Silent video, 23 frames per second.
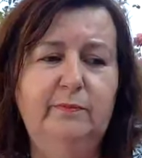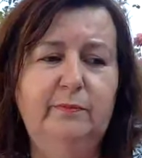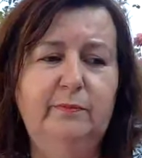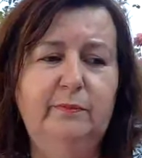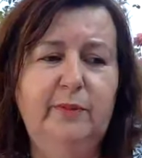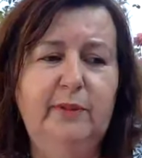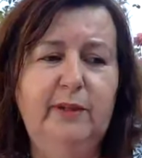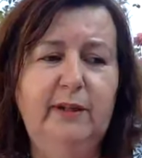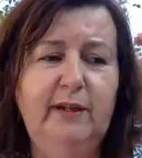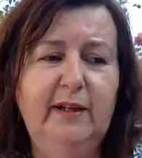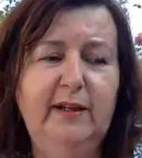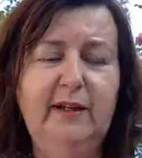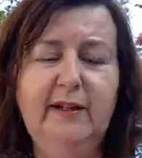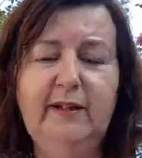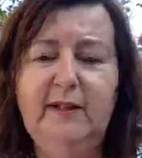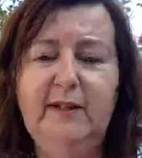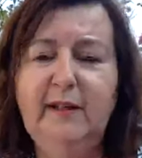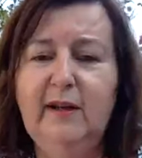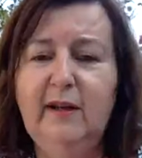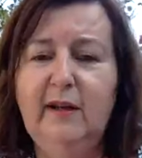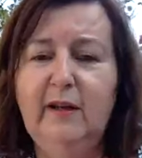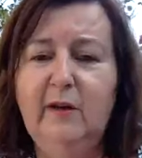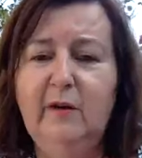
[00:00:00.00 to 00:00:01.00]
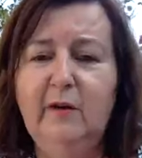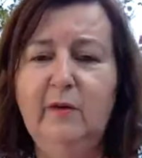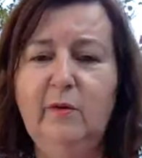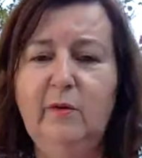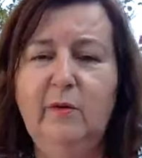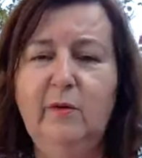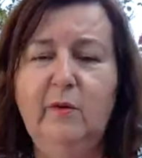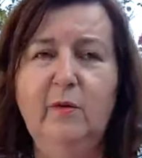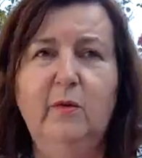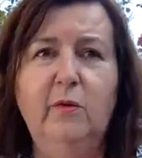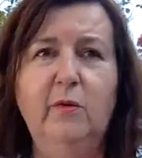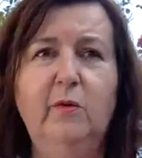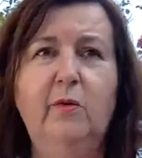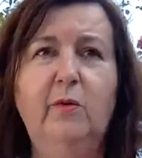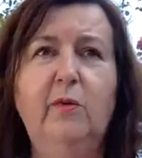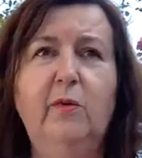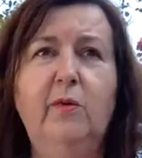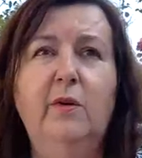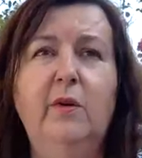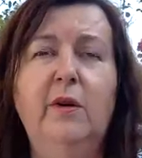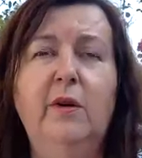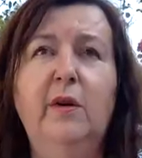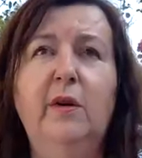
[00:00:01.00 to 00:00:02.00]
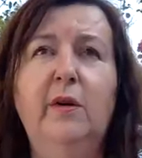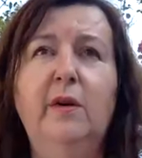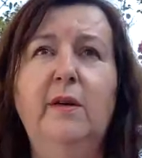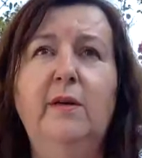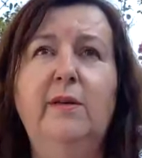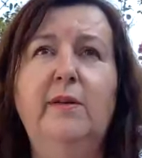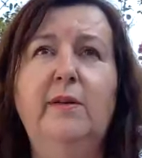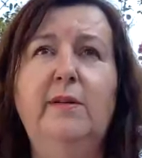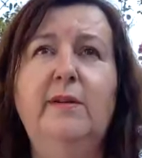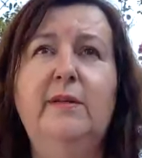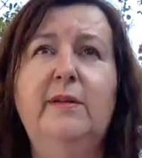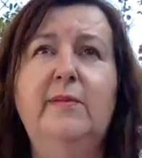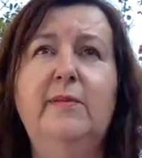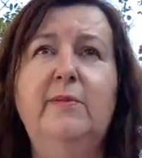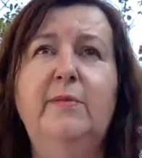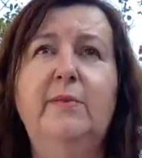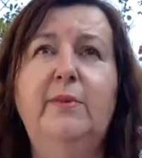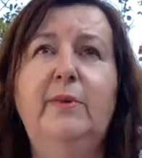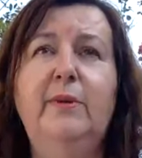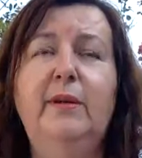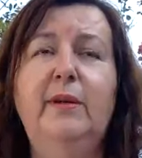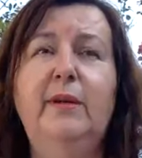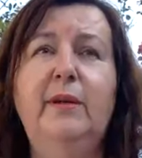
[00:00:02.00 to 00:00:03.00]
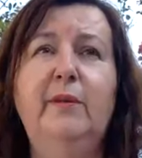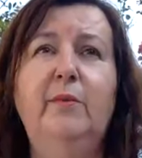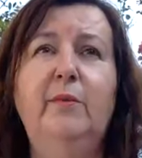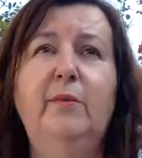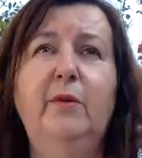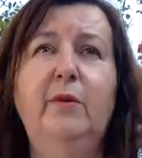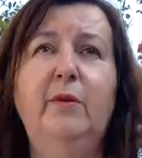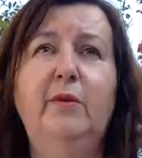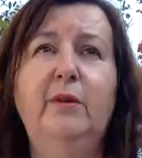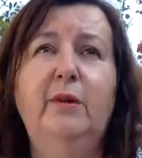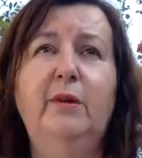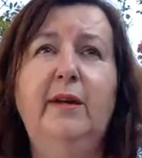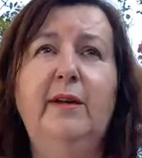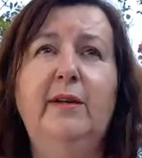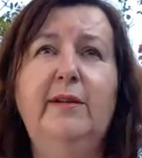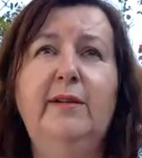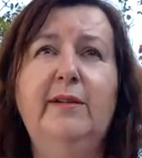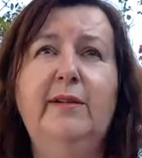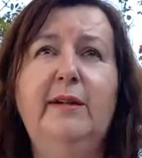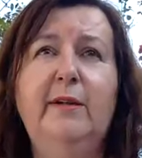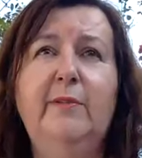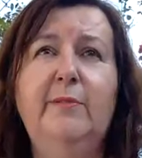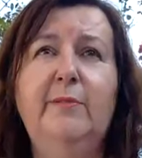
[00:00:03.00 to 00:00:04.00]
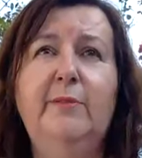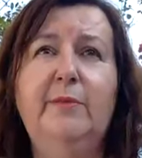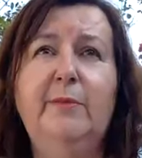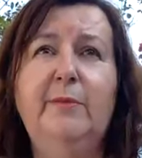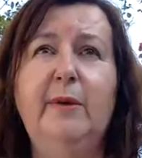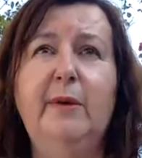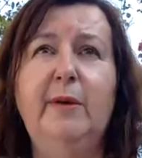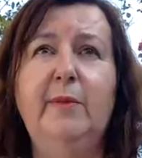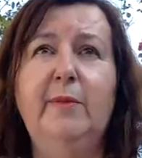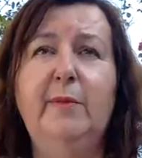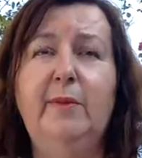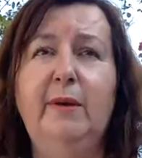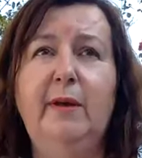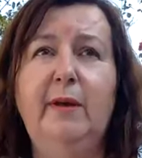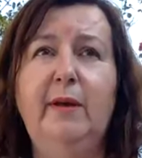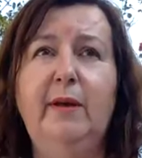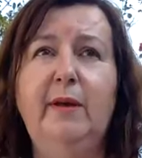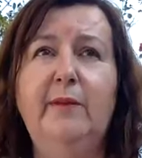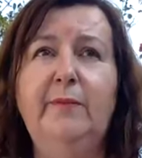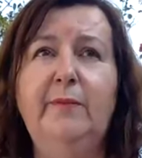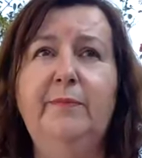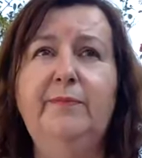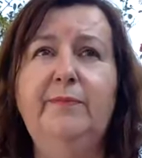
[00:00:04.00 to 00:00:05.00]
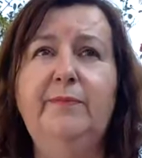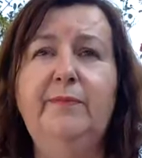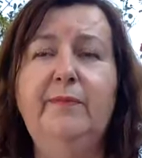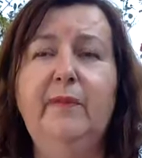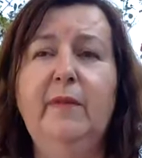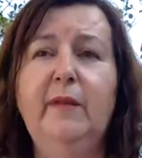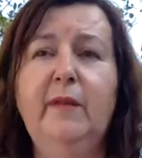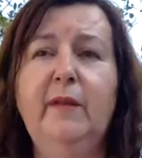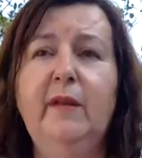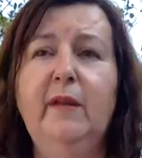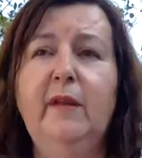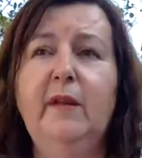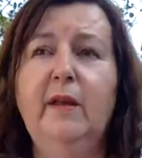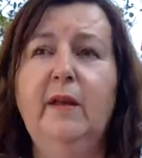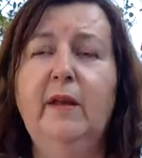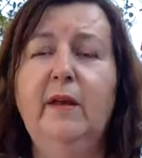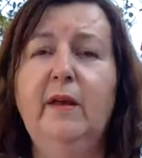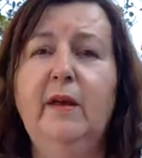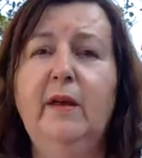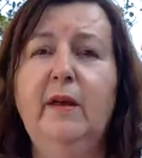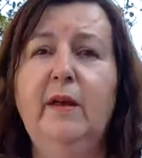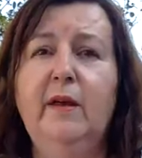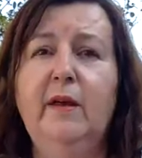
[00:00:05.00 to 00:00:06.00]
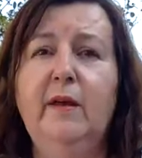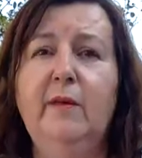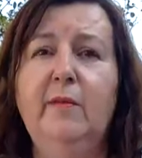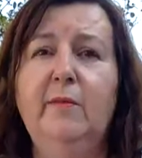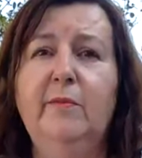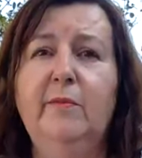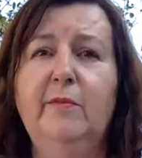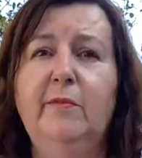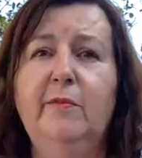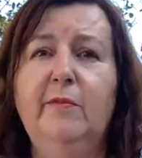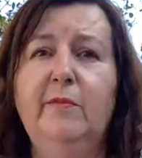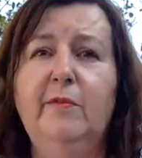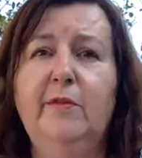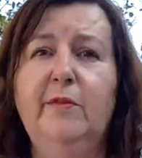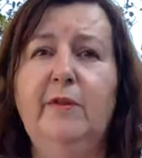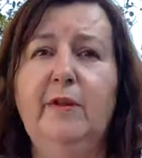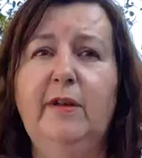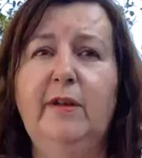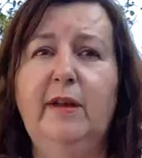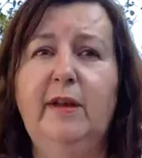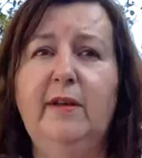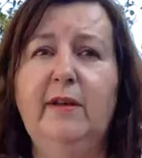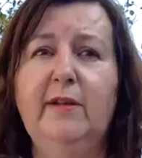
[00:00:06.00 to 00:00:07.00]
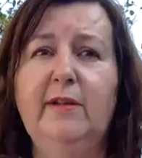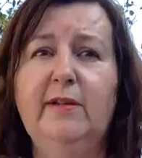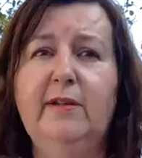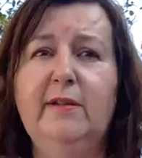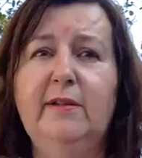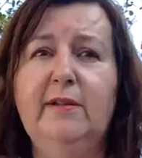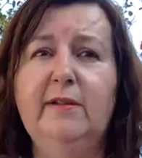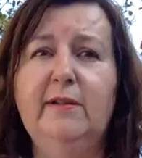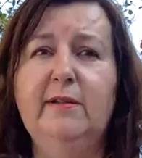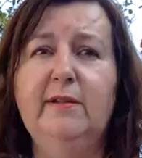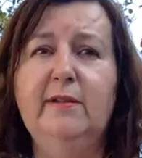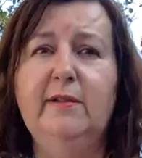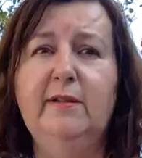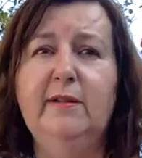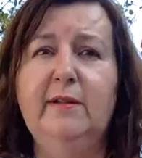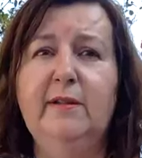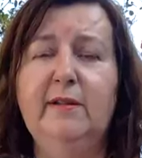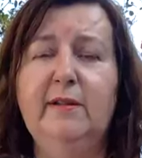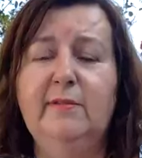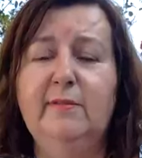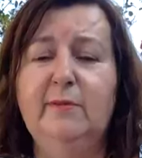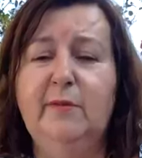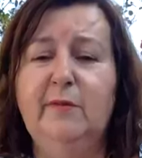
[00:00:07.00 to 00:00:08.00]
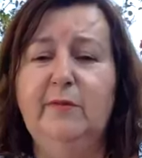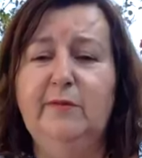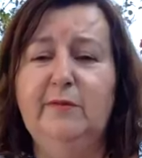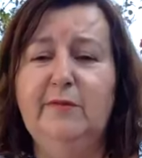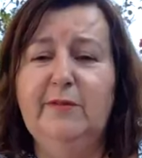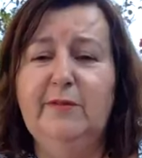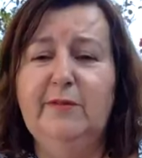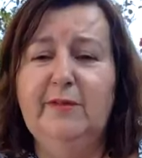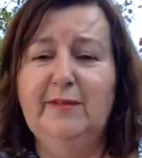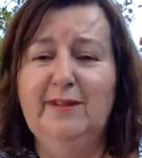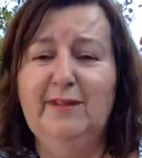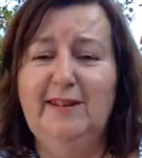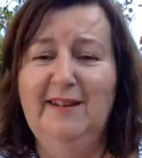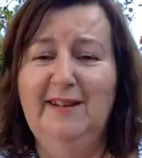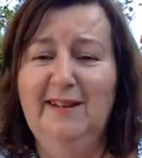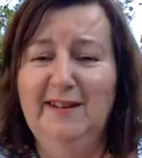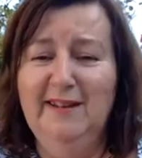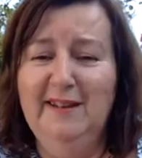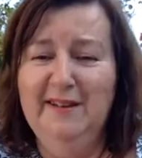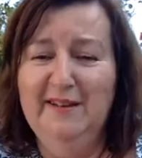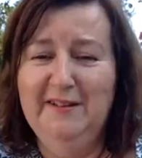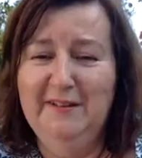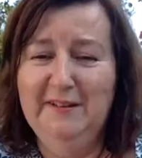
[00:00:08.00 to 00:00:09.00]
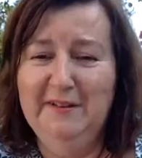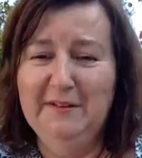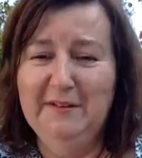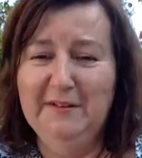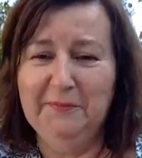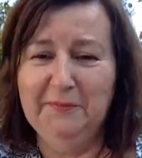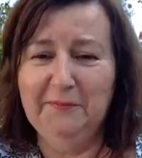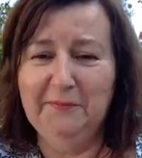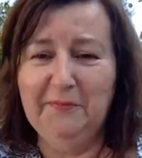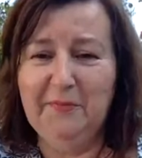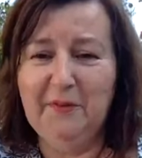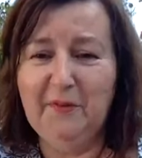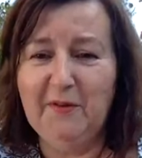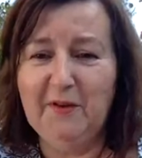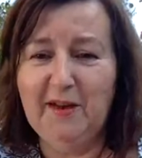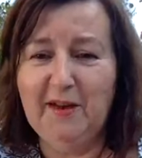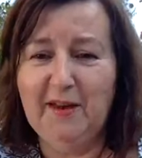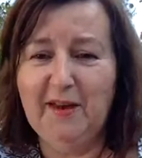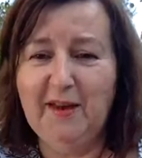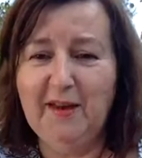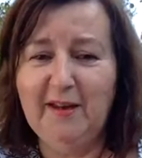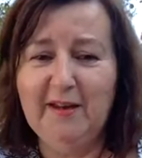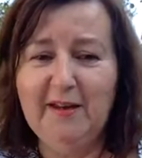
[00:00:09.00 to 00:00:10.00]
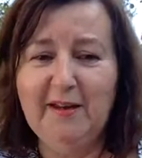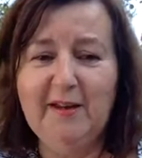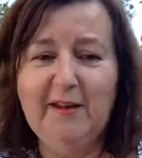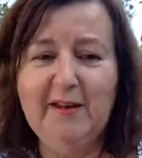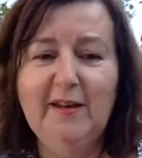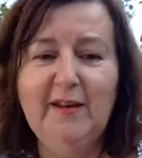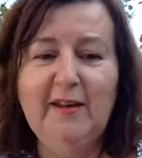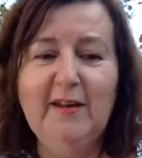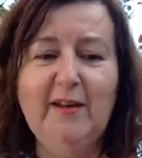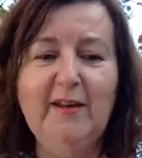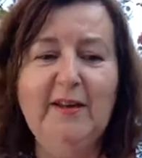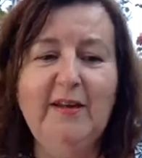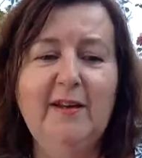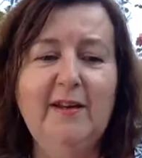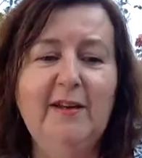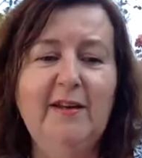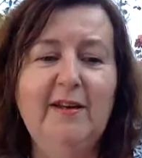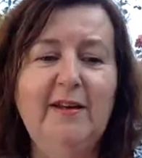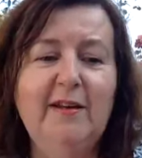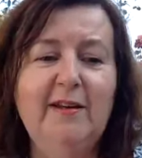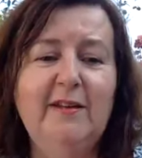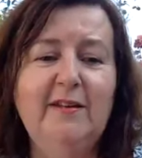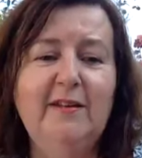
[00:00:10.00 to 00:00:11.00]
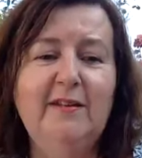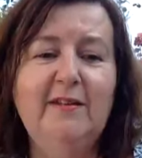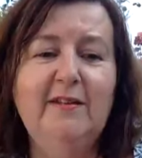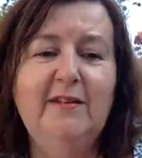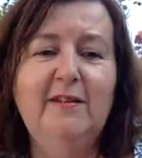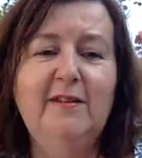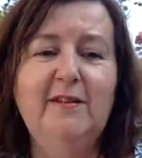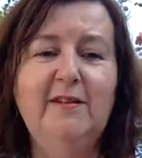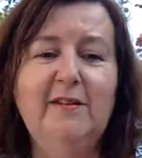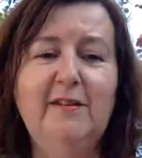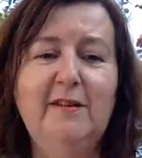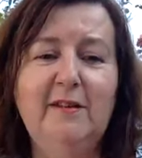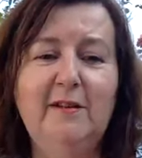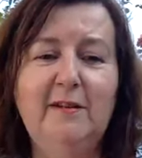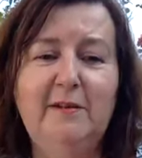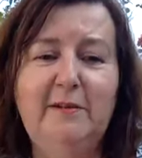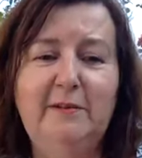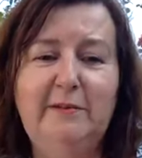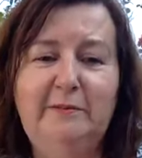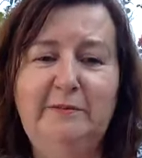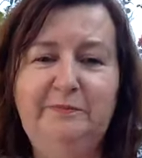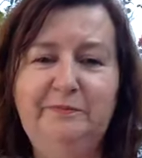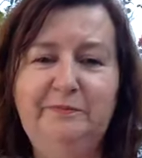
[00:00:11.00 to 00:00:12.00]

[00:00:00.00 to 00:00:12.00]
bring in now, or simply what your next steps might be for the next 6 months. Okay, so